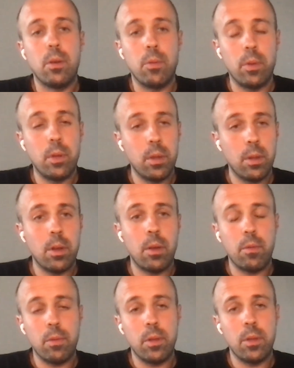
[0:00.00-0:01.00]
we
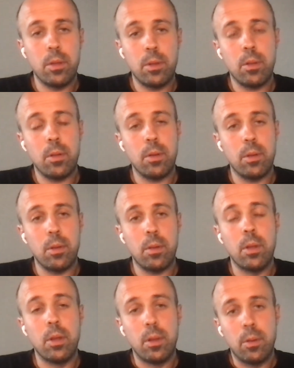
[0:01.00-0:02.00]
have this
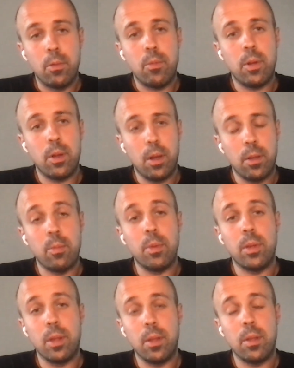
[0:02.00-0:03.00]

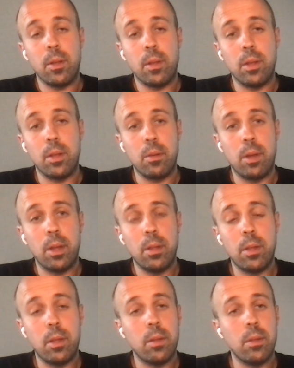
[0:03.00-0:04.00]
100% success
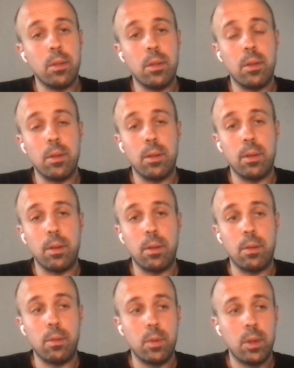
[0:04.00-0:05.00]
rate, and
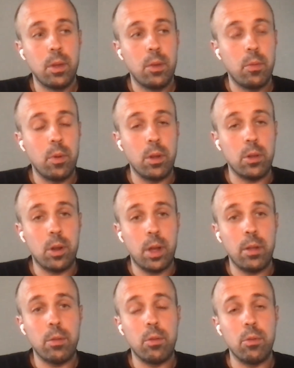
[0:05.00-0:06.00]
we are
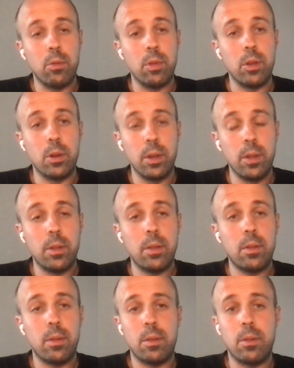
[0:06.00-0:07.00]
trying to
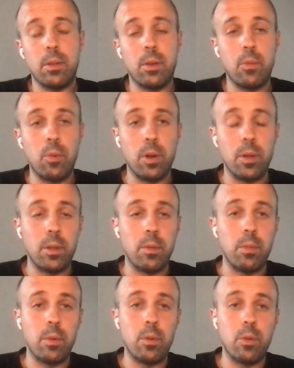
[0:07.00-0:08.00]
increase the quality
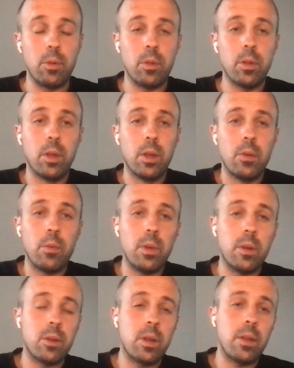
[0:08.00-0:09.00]
because we
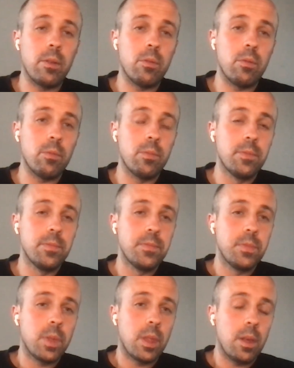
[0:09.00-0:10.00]
are trying to
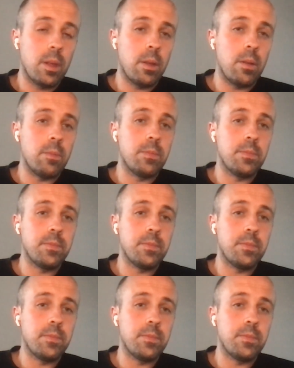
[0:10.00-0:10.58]
uh,